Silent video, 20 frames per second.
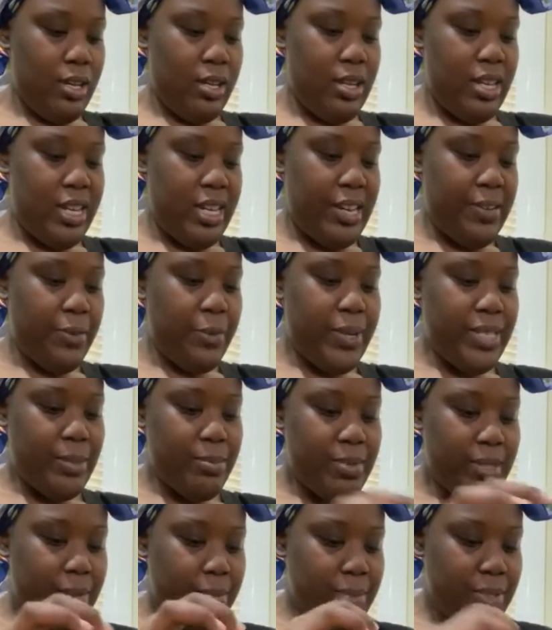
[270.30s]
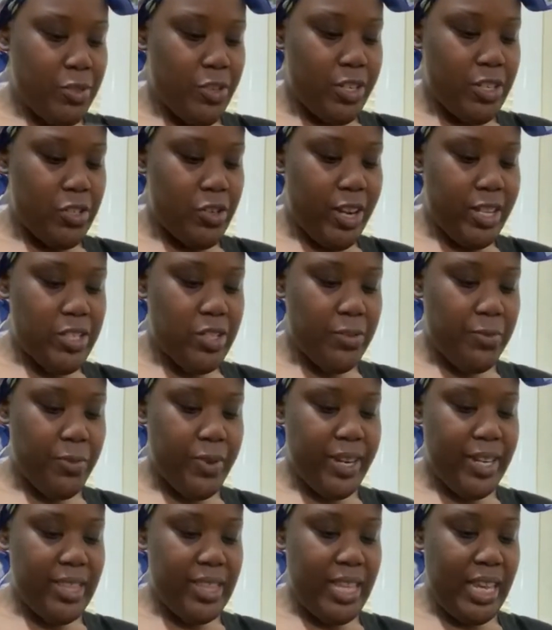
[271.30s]
And I've always sometimes tried to
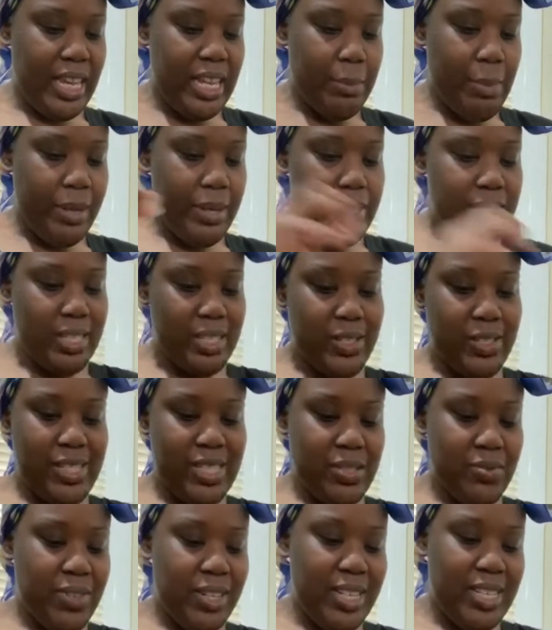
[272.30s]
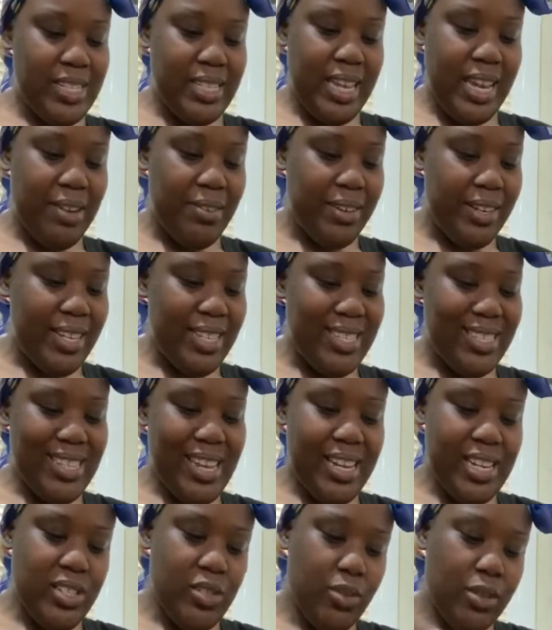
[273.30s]
avoid thinking about these things because it's really scary and it's sad.
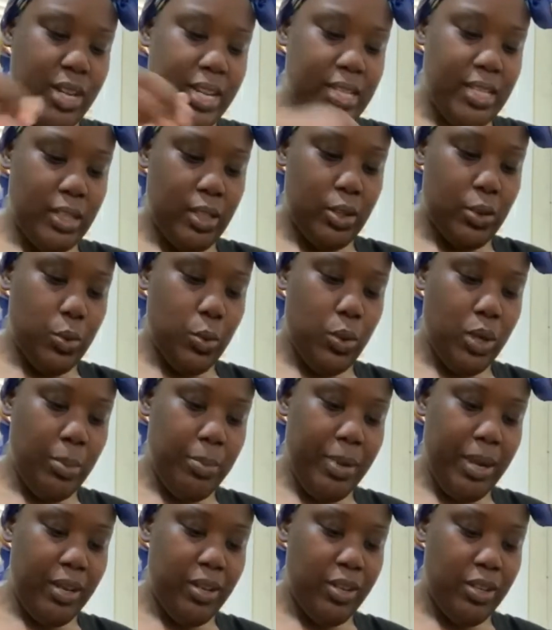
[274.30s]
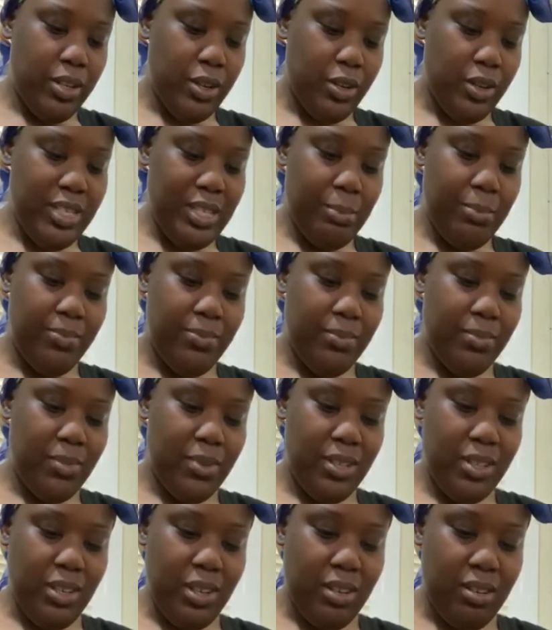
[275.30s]
It's not a nice thing to talk about, you know, because
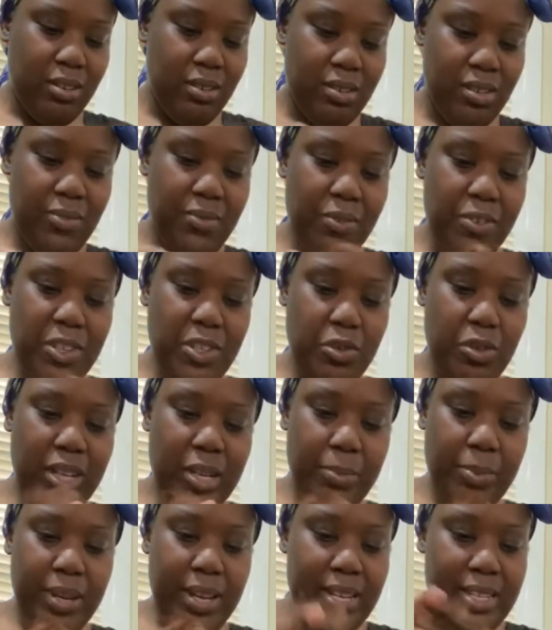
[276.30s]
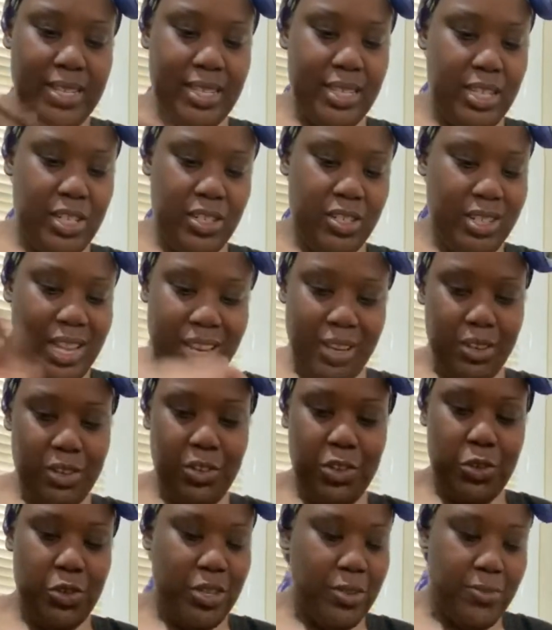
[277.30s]
you're a pretty jolly person. You're
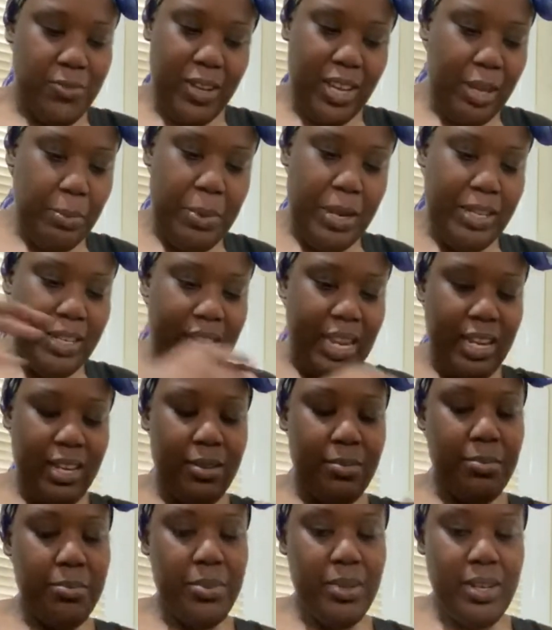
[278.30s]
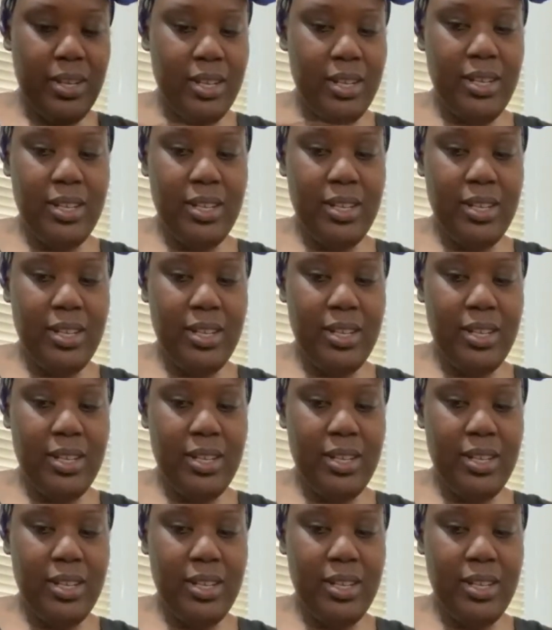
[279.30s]
trying to think about that, but